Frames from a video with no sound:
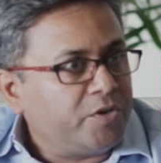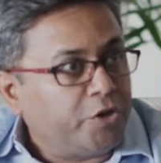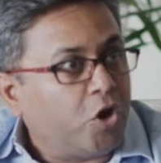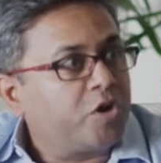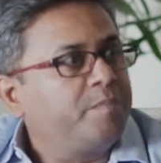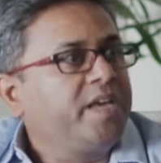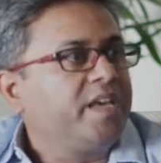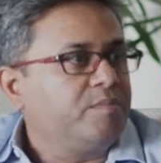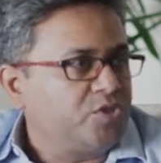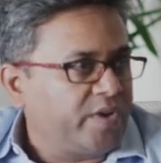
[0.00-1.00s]
not being
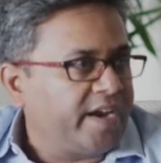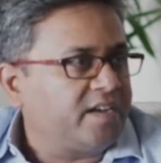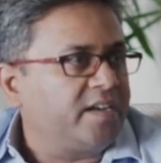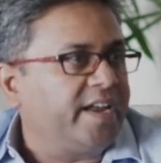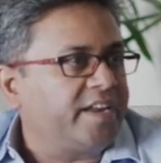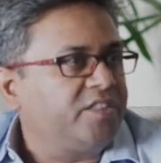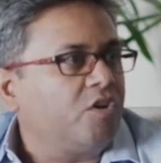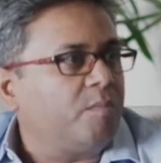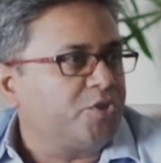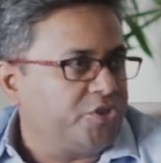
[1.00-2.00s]
able to getting the
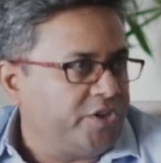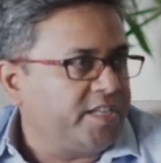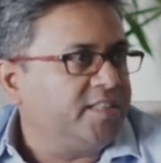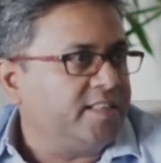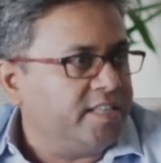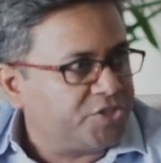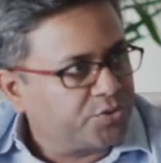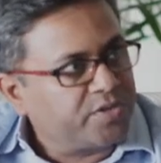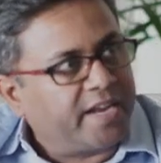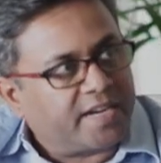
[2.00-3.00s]
opportunity that they
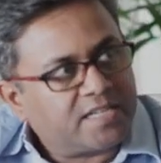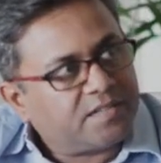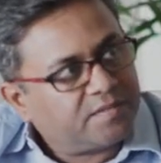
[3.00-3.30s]
should get?